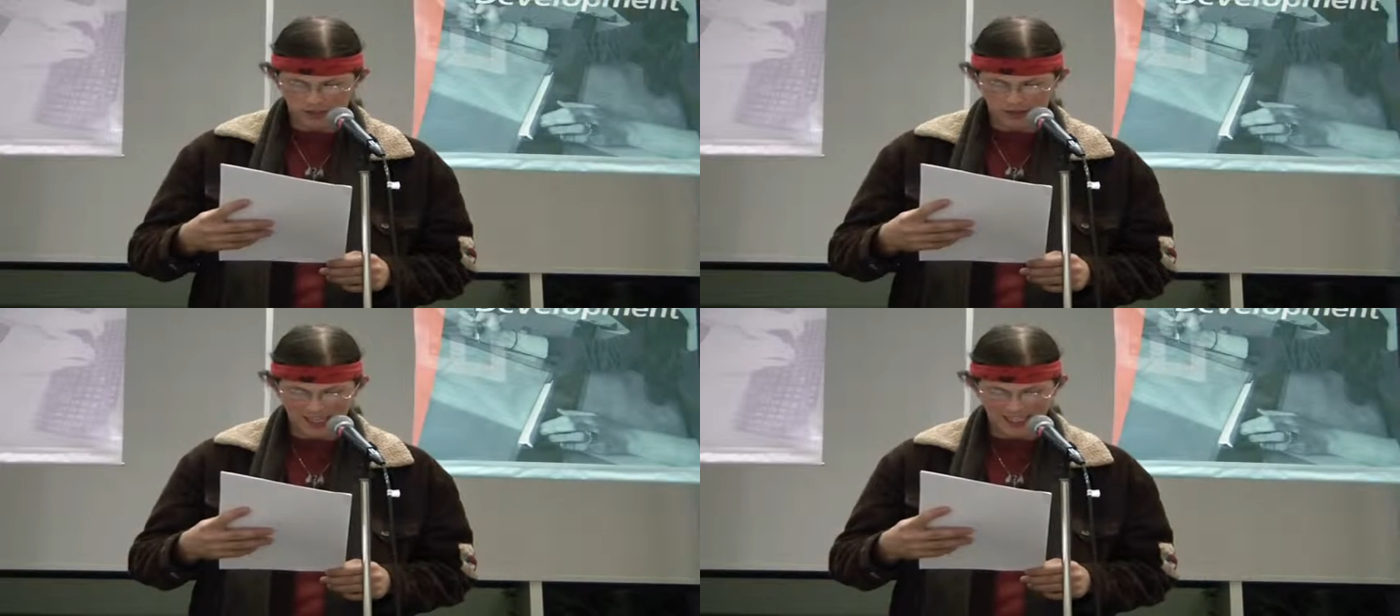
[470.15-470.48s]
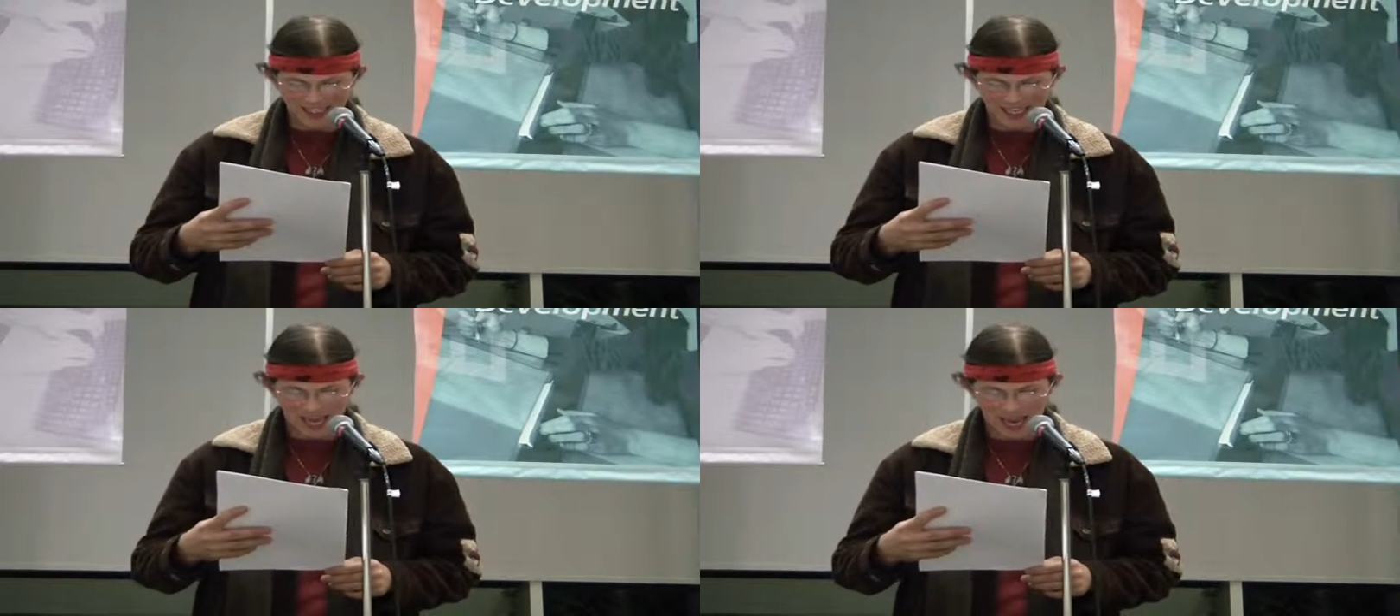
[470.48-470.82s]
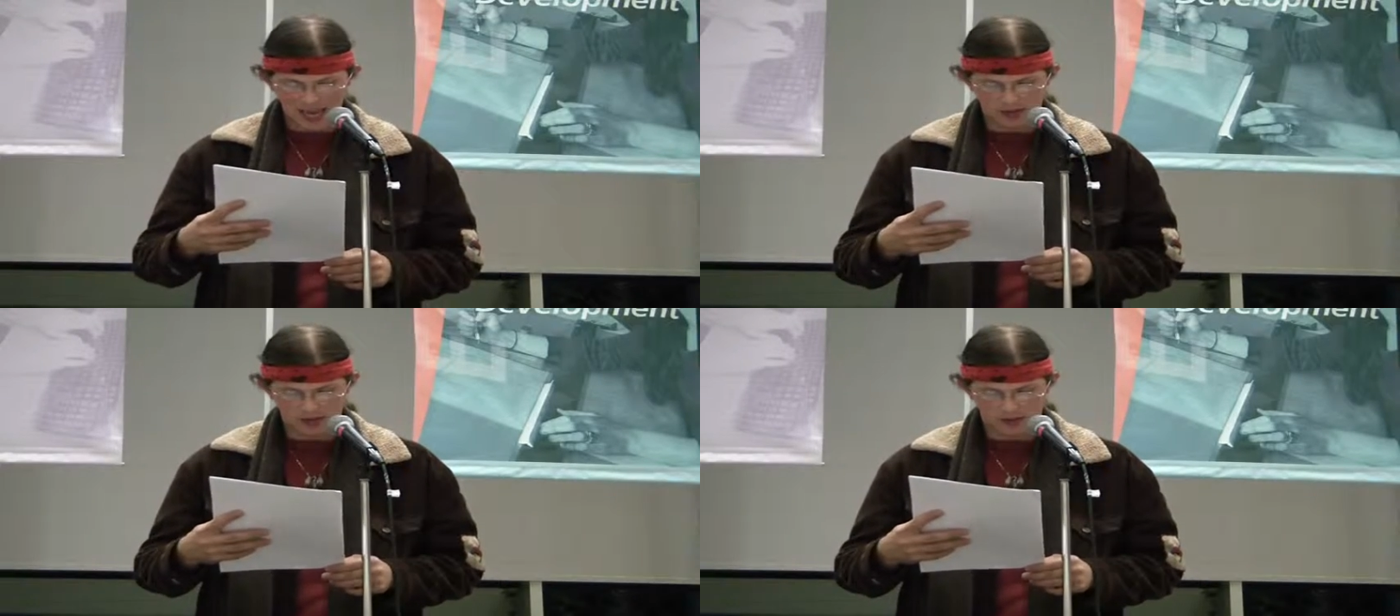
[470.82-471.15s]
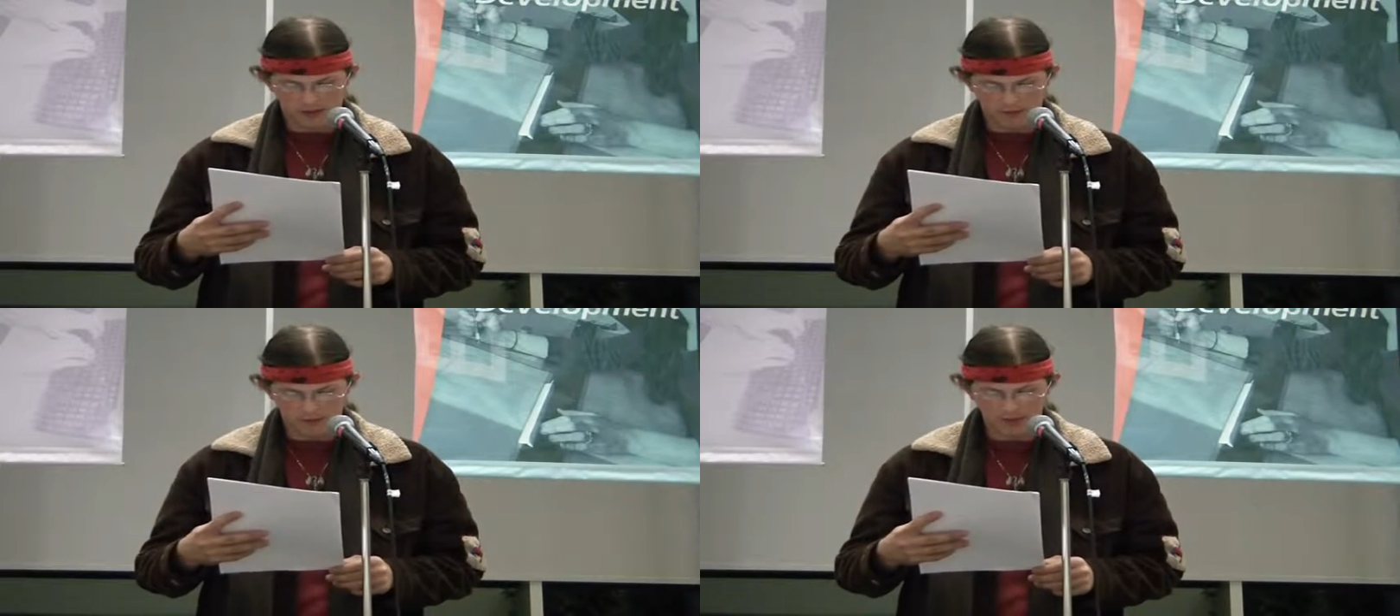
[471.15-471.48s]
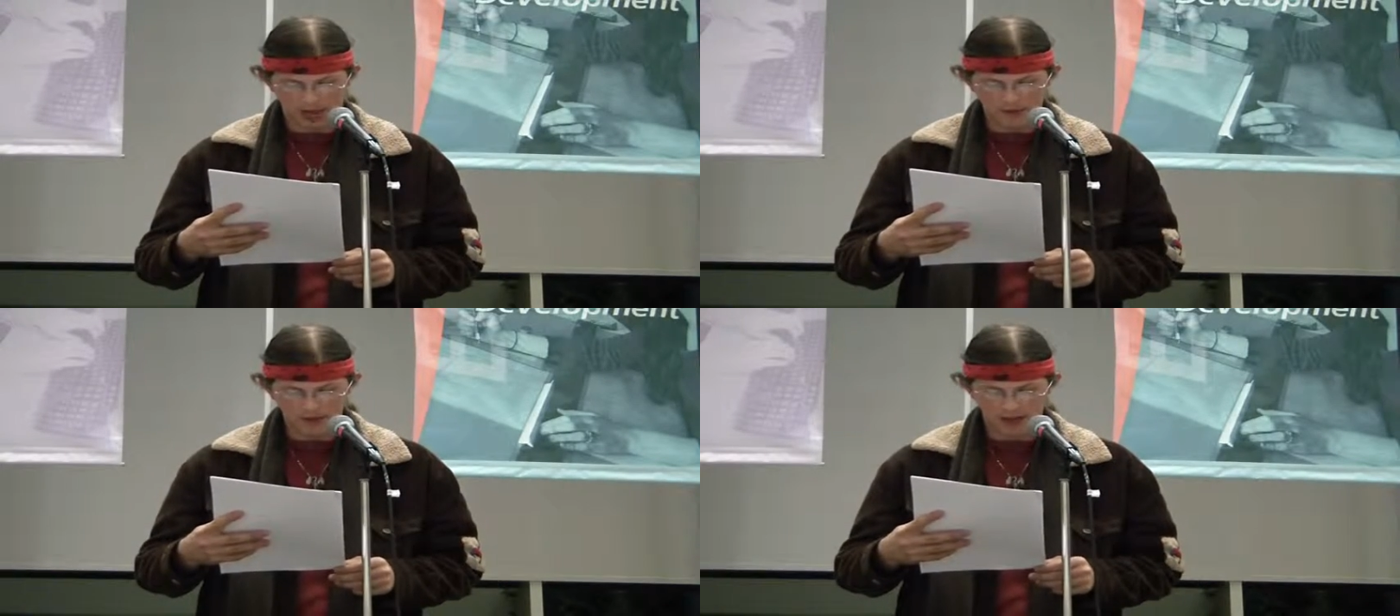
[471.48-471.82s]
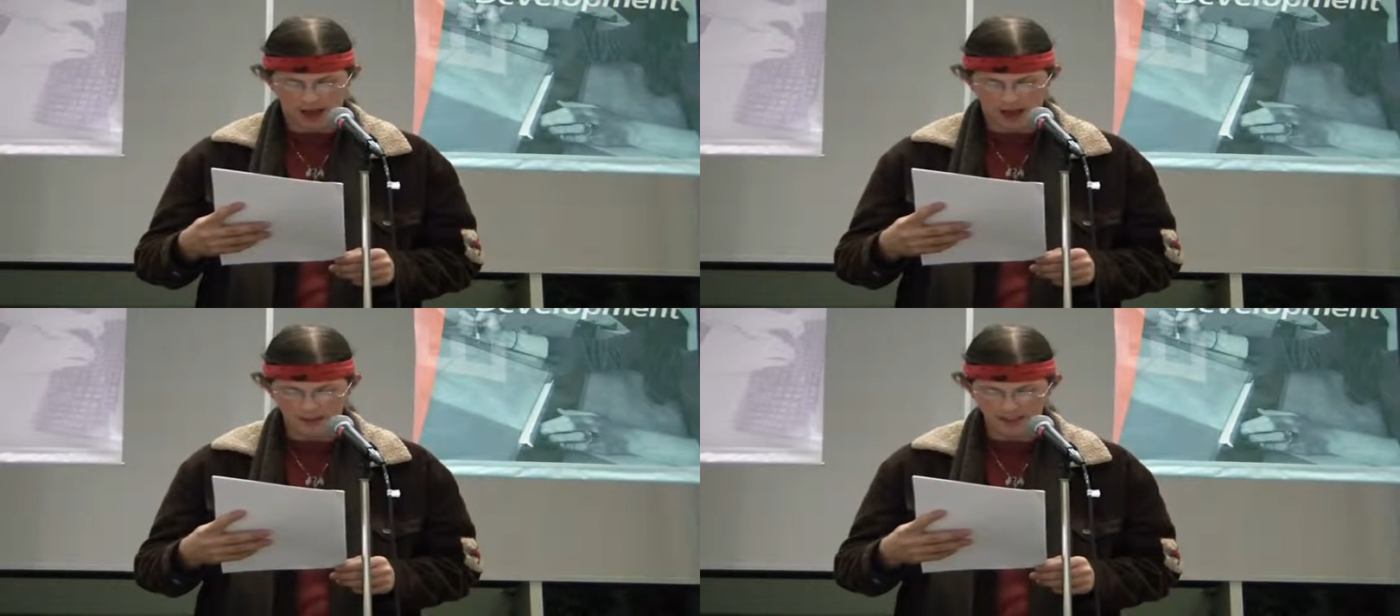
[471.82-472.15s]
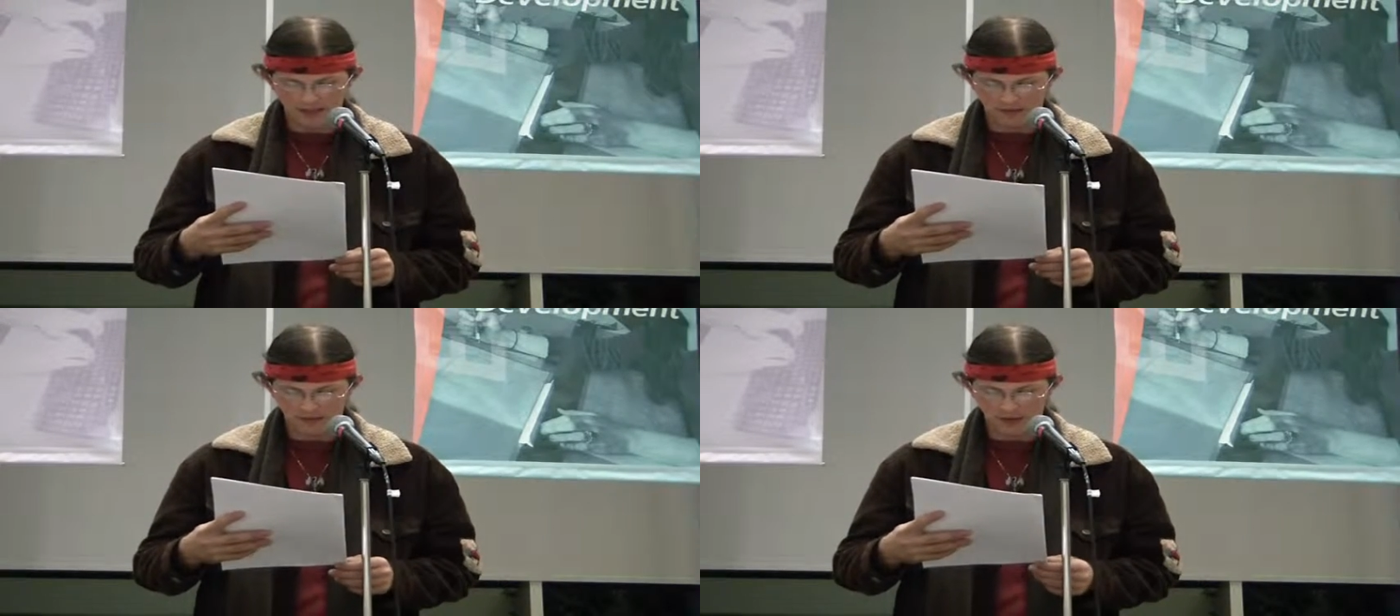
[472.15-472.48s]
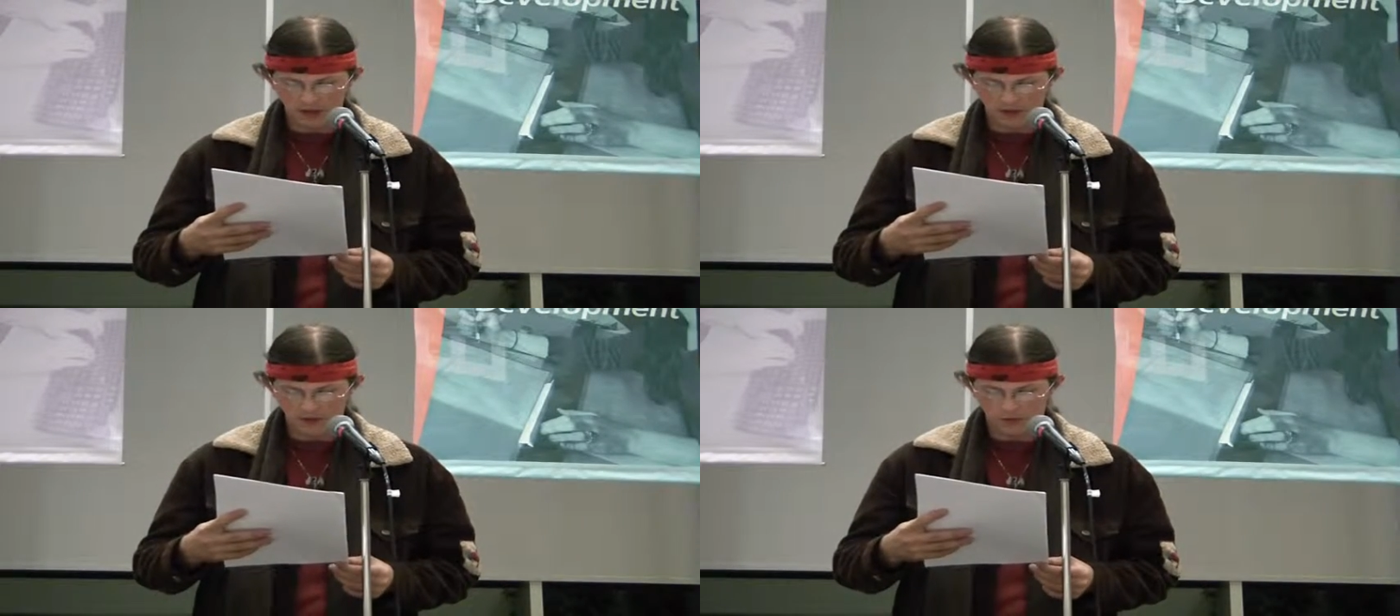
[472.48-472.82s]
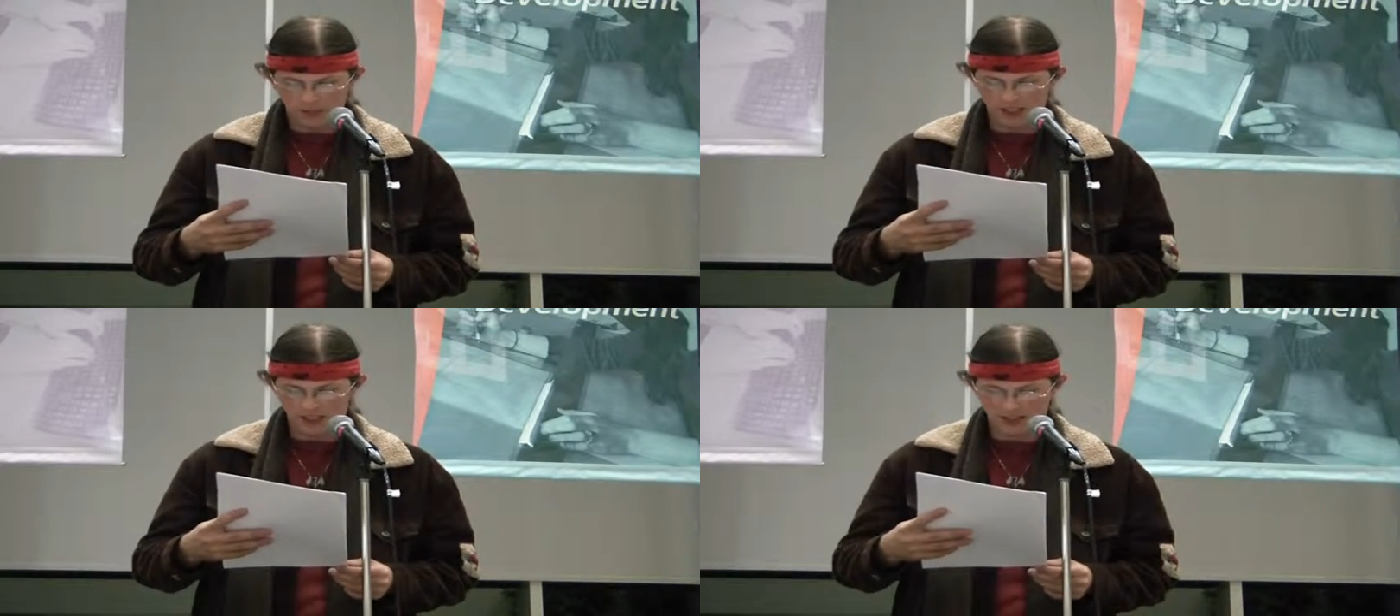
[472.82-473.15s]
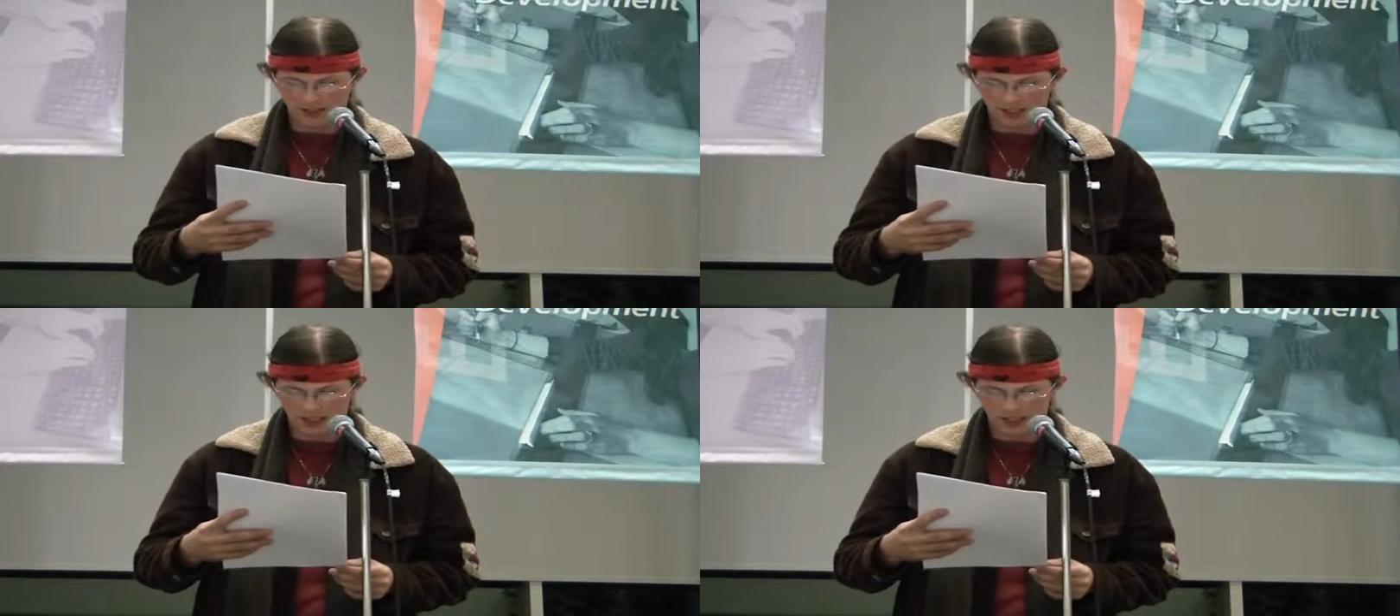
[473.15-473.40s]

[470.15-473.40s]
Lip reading: placing a hand on them from time to time as if to feel the voices